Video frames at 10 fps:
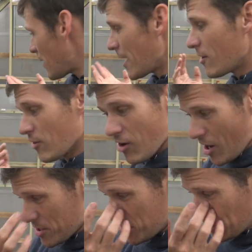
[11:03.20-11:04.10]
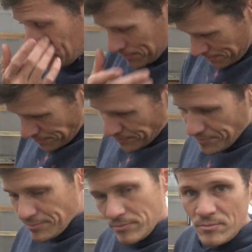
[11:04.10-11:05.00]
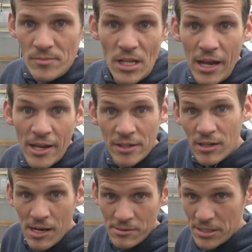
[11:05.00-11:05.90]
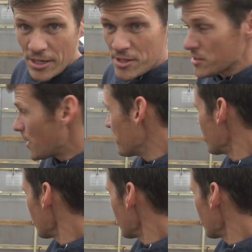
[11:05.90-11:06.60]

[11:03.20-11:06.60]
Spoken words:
my garage and I was gonna use it.